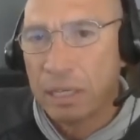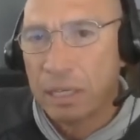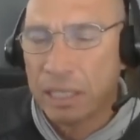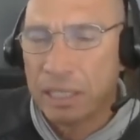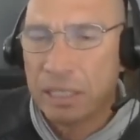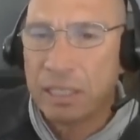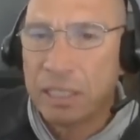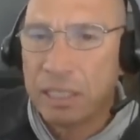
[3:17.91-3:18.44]

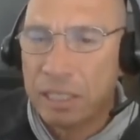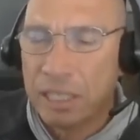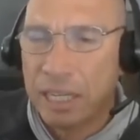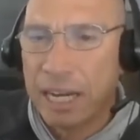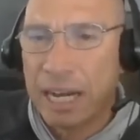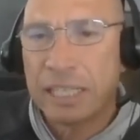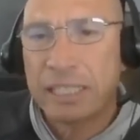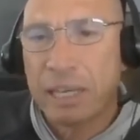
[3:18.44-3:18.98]
listening to
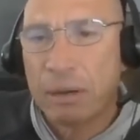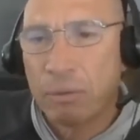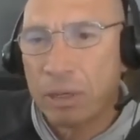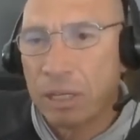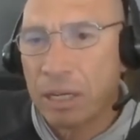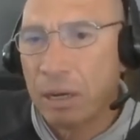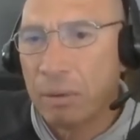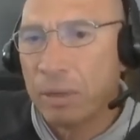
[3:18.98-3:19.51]
guys that
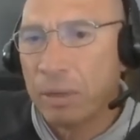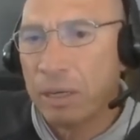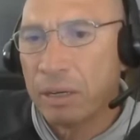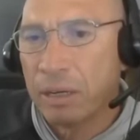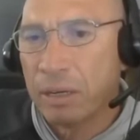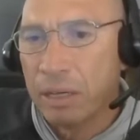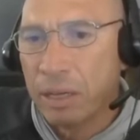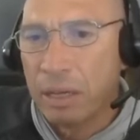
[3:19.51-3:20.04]
would come
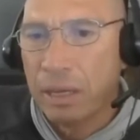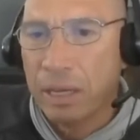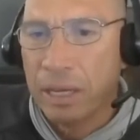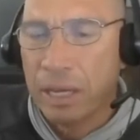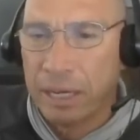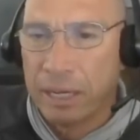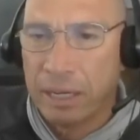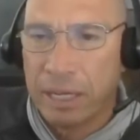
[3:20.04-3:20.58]
in,
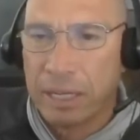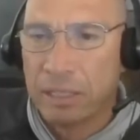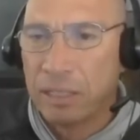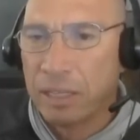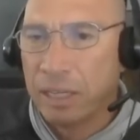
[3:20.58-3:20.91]
and